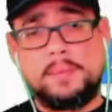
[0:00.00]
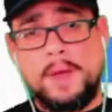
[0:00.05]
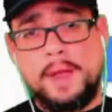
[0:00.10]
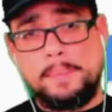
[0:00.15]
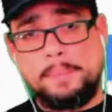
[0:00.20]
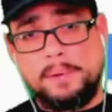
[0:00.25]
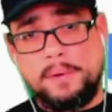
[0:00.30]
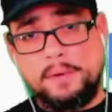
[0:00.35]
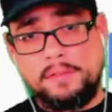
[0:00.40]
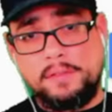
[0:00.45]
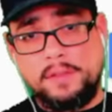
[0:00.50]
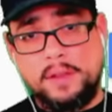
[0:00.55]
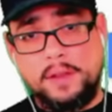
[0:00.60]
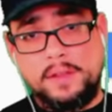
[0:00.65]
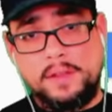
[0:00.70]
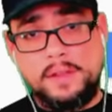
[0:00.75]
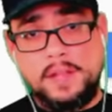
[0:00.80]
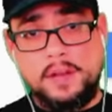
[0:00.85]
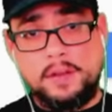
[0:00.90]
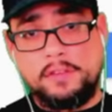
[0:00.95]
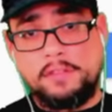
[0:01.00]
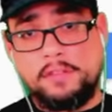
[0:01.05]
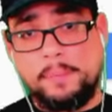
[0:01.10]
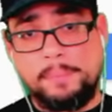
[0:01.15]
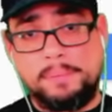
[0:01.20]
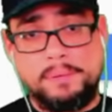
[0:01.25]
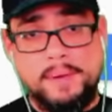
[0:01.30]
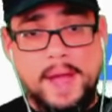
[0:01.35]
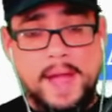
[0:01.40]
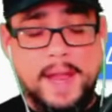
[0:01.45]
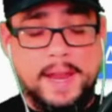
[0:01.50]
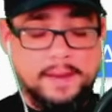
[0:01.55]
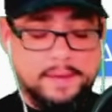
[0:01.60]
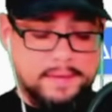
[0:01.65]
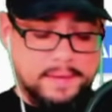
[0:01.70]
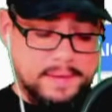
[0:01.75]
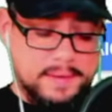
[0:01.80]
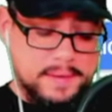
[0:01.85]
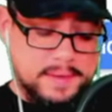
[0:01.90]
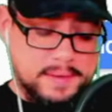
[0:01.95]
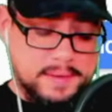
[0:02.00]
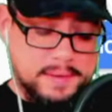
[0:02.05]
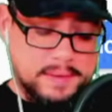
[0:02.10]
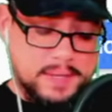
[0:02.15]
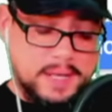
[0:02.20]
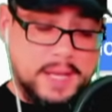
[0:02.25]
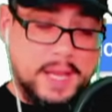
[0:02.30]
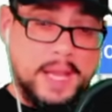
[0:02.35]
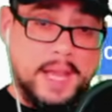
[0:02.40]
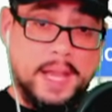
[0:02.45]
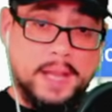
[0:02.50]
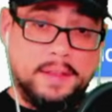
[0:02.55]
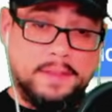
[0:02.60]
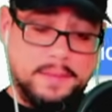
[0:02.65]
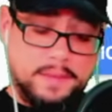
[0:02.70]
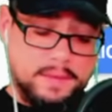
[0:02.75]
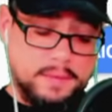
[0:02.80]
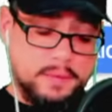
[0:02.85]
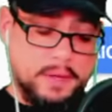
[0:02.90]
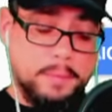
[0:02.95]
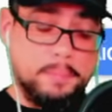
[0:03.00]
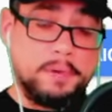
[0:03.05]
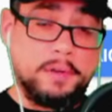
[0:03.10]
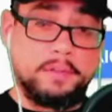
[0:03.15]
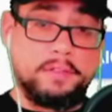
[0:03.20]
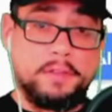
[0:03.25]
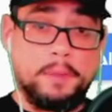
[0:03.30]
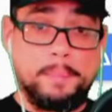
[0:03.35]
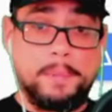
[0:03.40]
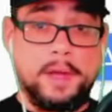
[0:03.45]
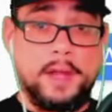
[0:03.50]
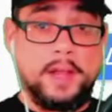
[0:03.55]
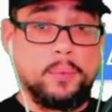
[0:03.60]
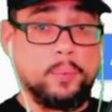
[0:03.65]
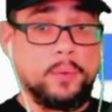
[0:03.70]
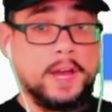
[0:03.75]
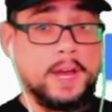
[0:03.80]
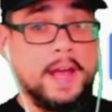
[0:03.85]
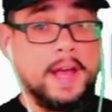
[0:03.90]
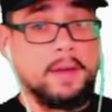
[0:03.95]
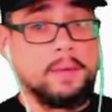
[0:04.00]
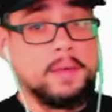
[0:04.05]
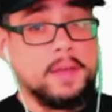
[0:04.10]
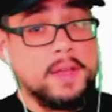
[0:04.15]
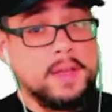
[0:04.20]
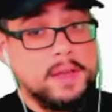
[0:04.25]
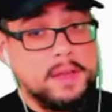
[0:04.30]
why Persia did a surprise hit. They pushed the button without